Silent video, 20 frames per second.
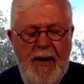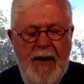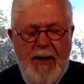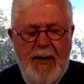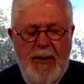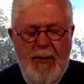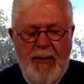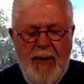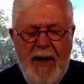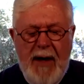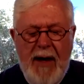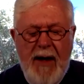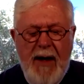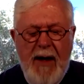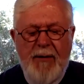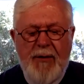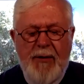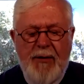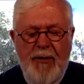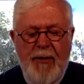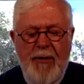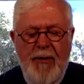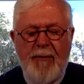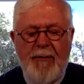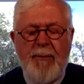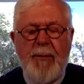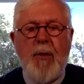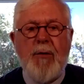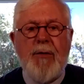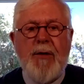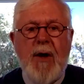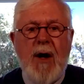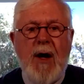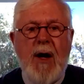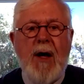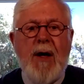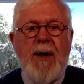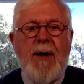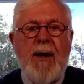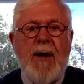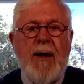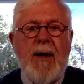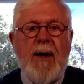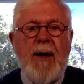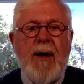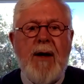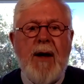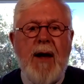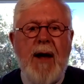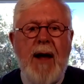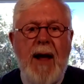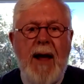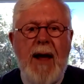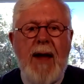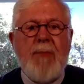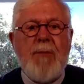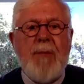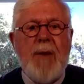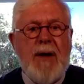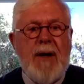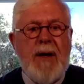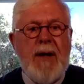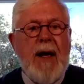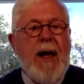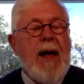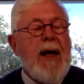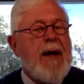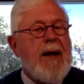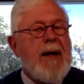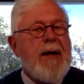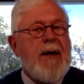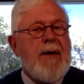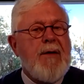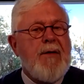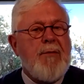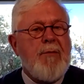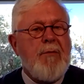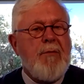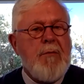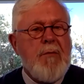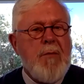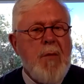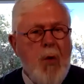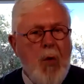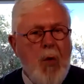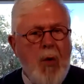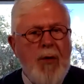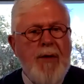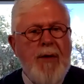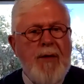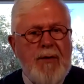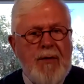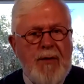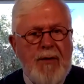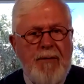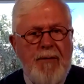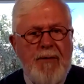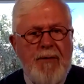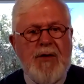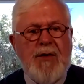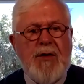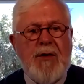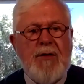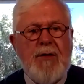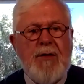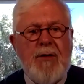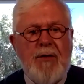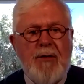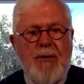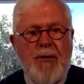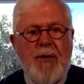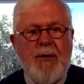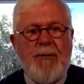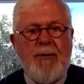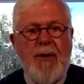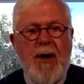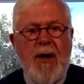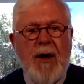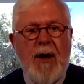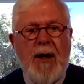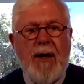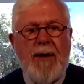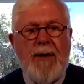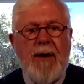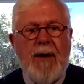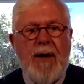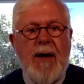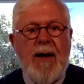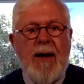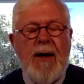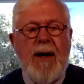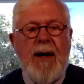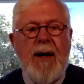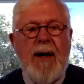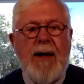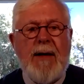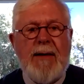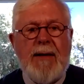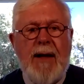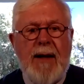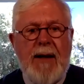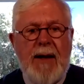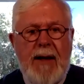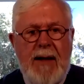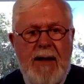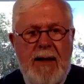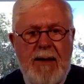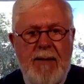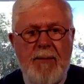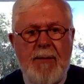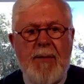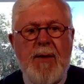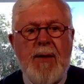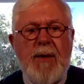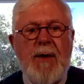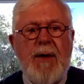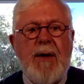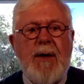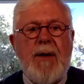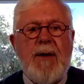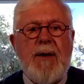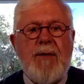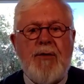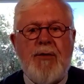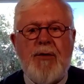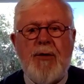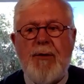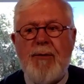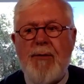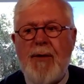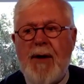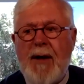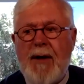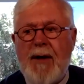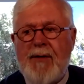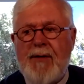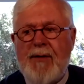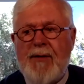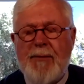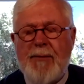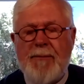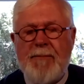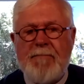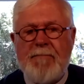You cannot serve both God and money, and it is more than sufficient to serve God and let him serve us.